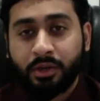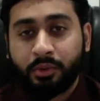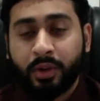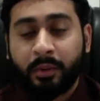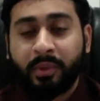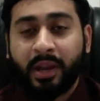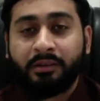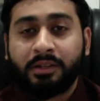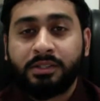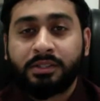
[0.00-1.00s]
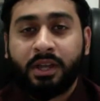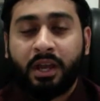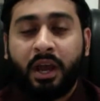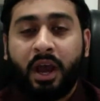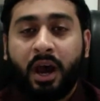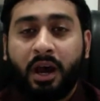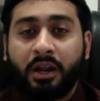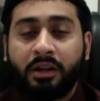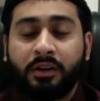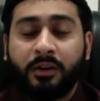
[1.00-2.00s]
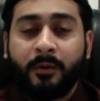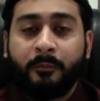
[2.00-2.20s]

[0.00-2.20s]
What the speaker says: where parents are